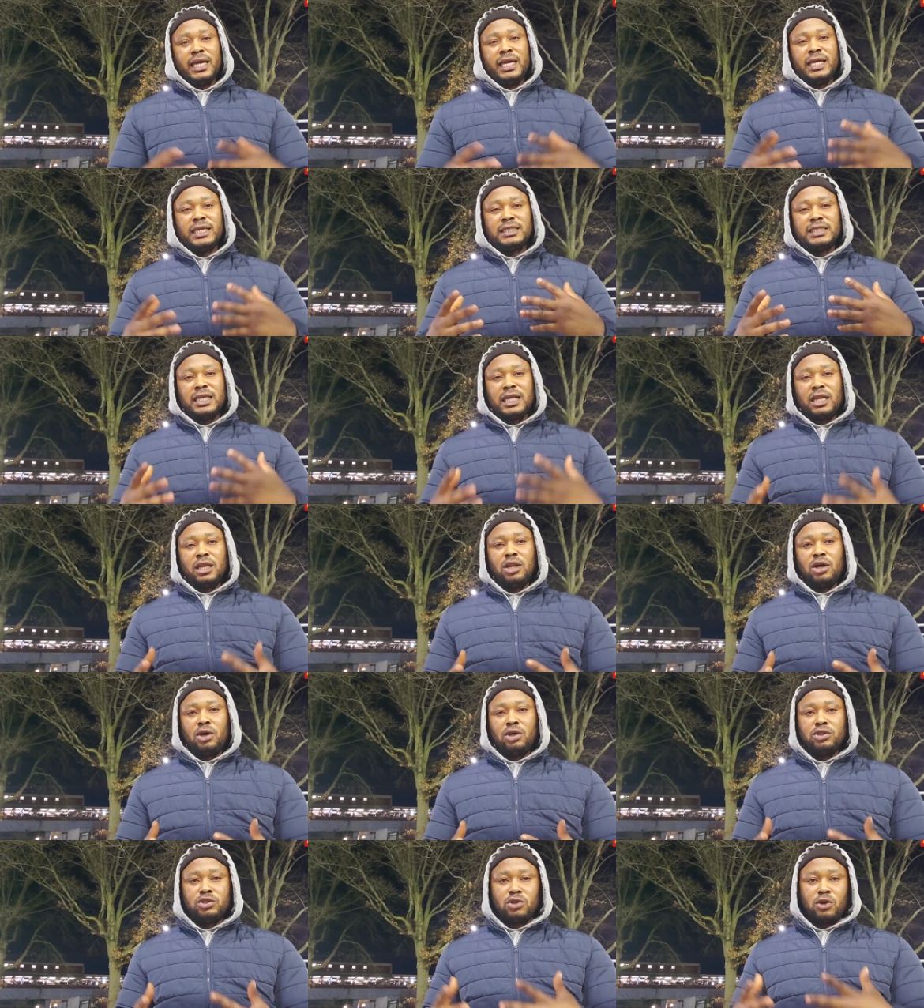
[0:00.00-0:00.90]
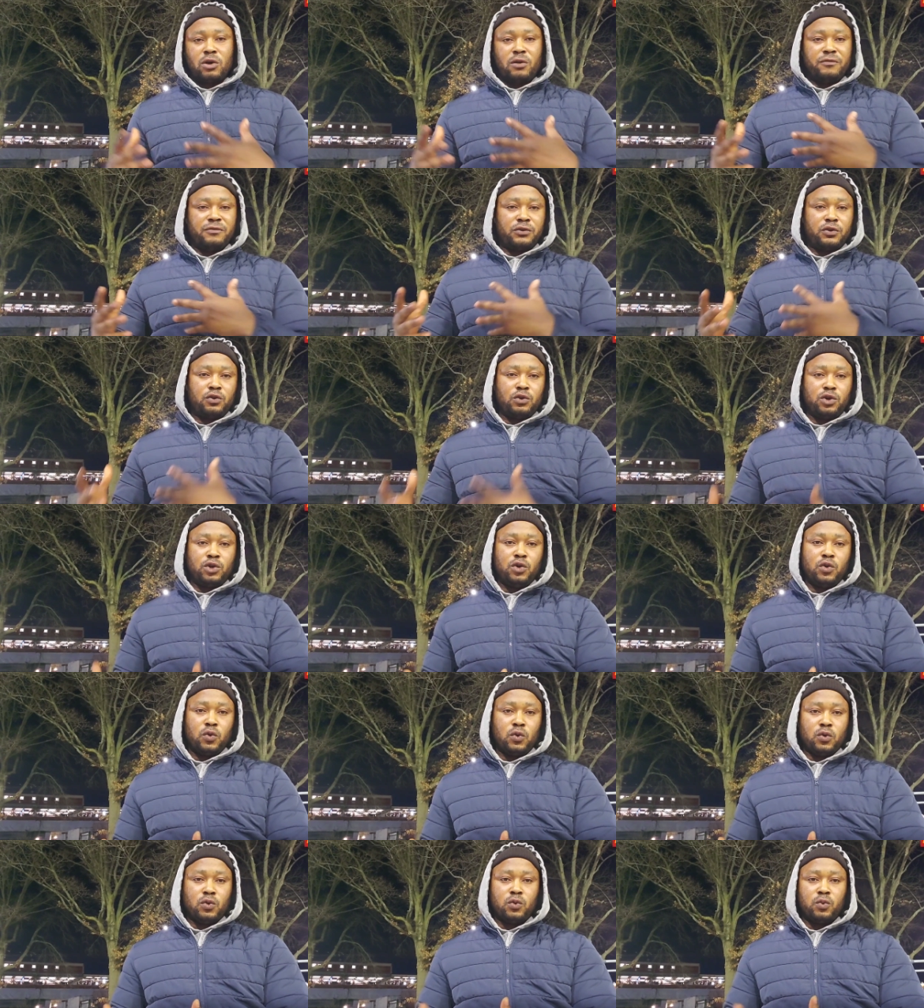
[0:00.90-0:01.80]
is a lot of good
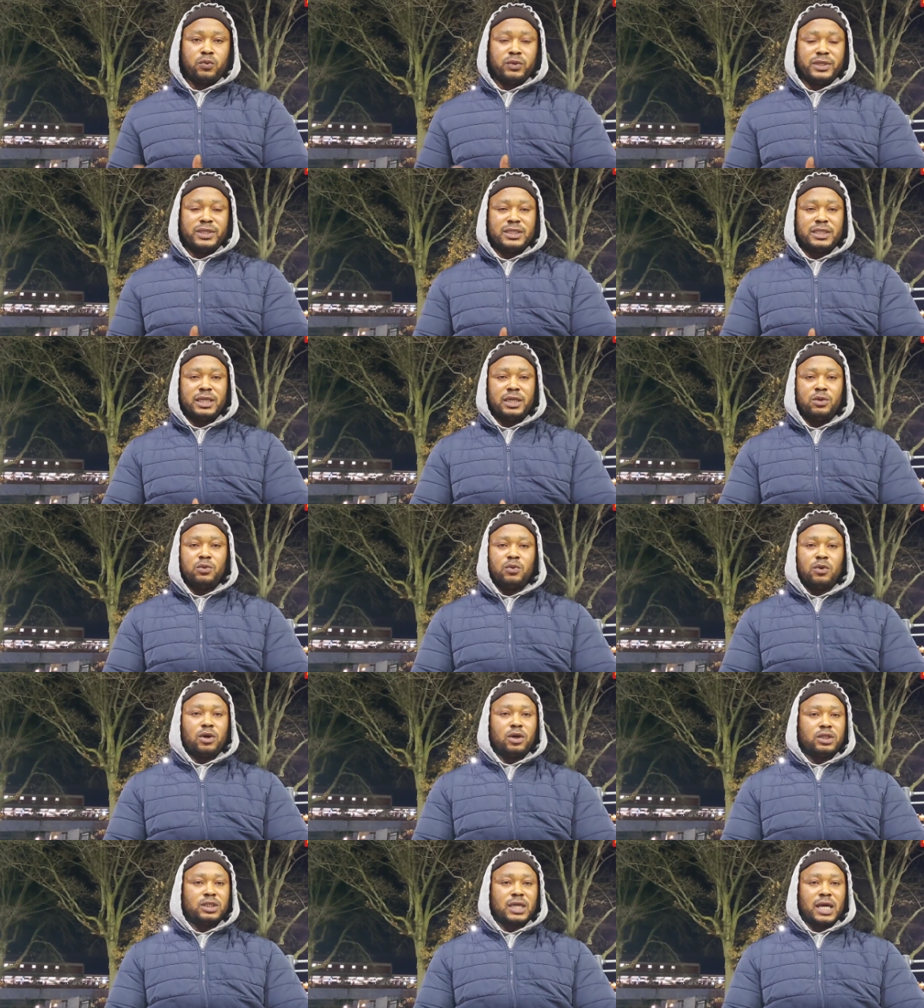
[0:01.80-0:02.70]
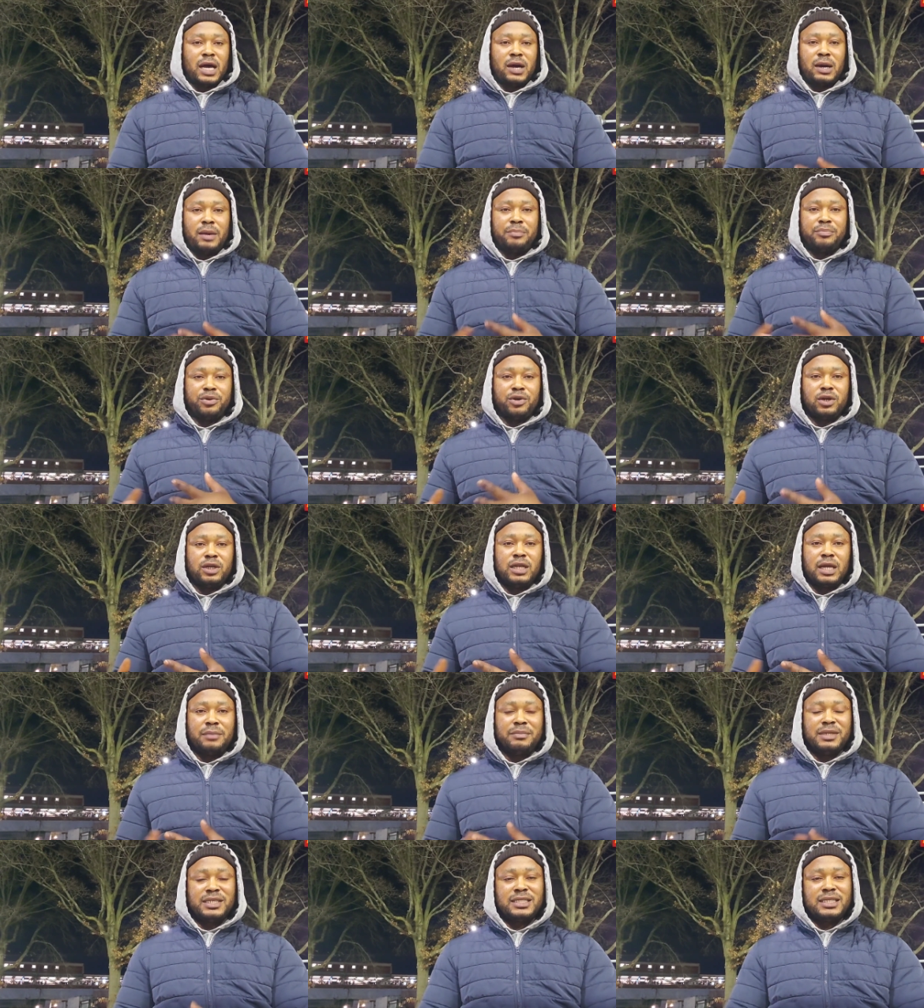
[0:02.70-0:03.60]
look. We see what our
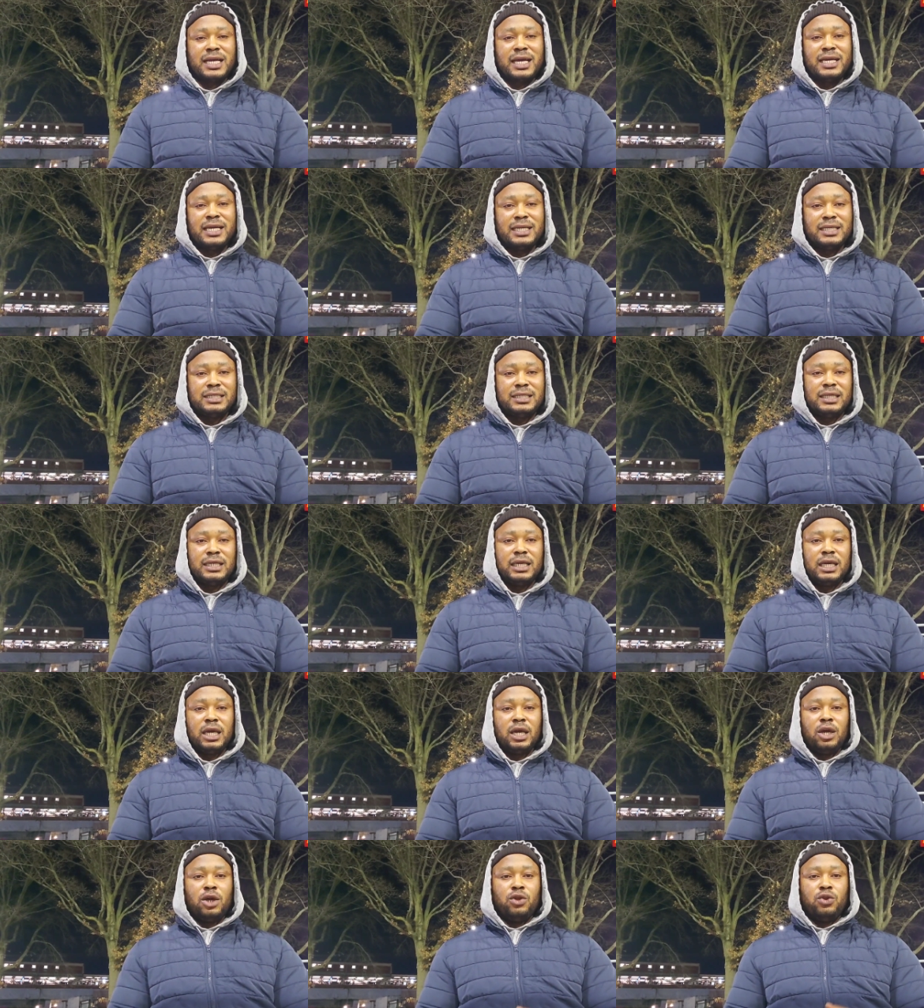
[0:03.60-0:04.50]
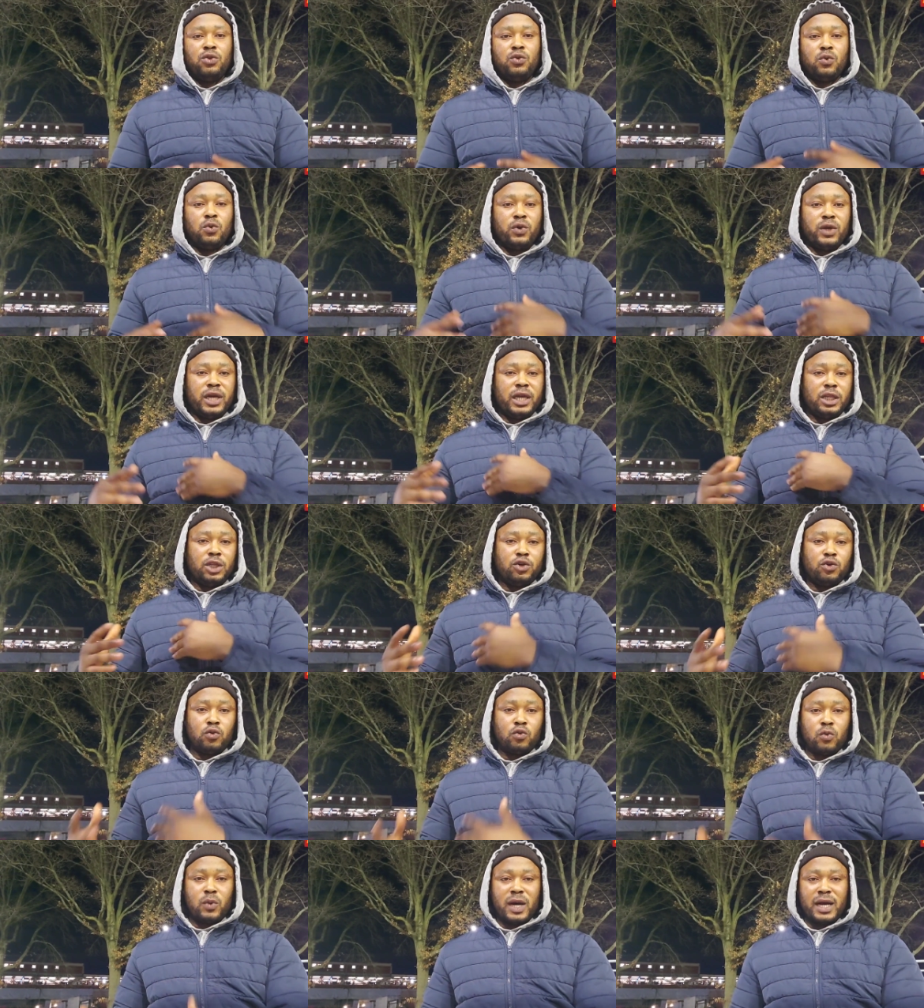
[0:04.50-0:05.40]
brother Mr. Eazi do in
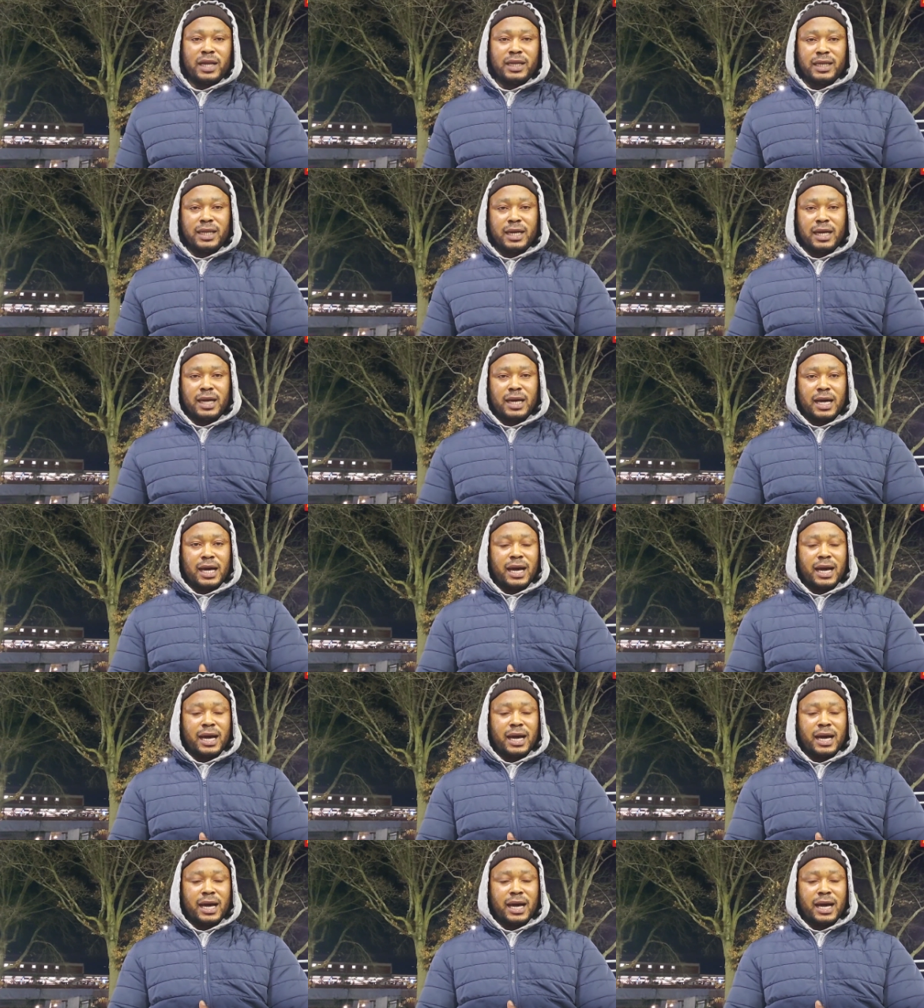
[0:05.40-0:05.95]
Rwanda.